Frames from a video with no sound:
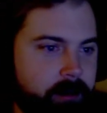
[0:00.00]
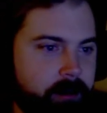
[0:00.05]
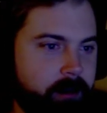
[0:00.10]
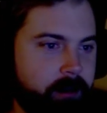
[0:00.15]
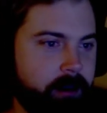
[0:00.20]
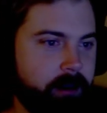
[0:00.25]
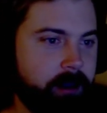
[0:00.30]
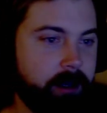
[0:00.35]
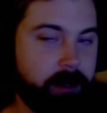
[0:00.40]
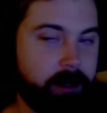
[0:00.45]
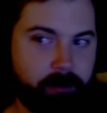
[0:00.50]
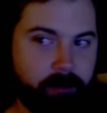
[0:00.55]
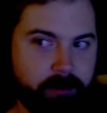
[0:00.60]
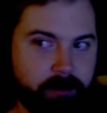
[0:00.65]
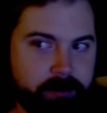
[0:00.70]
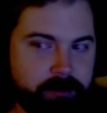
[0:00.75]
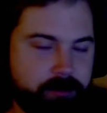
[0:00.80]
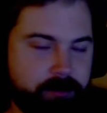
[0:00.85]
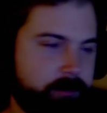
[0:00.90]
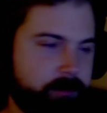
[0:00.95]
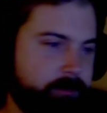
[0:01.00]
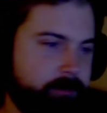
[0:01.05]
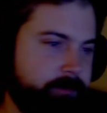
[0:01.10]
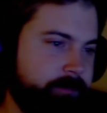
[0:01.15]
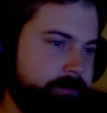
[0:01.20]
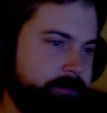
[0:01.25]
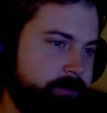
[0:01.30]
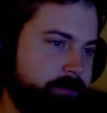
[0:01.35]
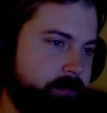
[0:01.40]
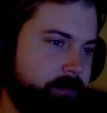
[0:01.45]
And I cringed.
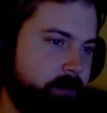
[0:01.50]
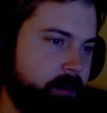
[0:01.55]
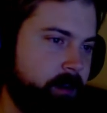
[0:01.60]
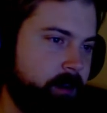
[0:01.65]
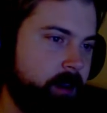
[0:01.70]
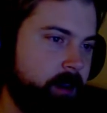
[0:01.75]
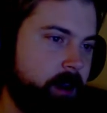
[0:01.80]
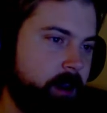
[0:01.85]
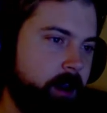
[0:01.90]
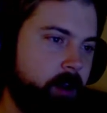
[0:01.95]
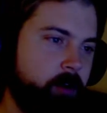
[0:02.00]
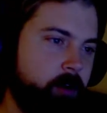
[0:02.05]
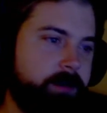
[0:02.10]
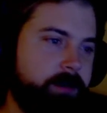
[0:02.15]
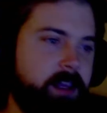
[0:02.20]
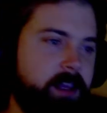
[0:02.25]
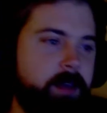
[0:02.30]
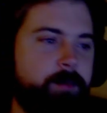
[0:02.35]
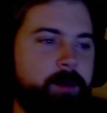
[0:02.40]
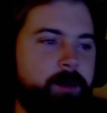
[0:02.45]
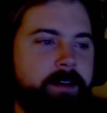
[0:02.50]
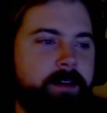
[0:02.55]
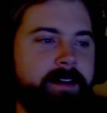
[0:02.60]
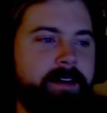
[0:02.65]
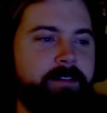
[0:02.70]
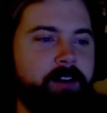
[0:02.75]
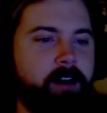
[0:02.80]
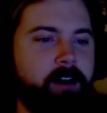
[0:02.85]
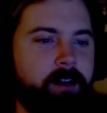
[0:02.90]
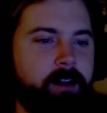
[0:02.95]
I hoped Kimber
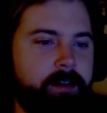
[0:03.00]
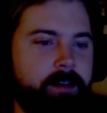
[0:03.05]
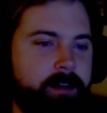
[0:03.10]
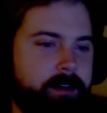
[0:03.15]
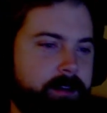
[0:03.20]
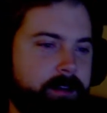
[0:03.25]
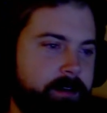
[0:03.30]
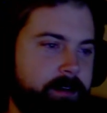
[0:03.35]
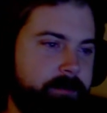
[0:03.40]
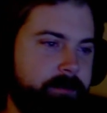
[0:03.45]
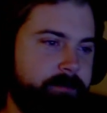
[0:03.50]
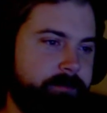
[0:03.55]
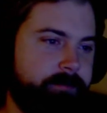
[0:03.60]
never got like that.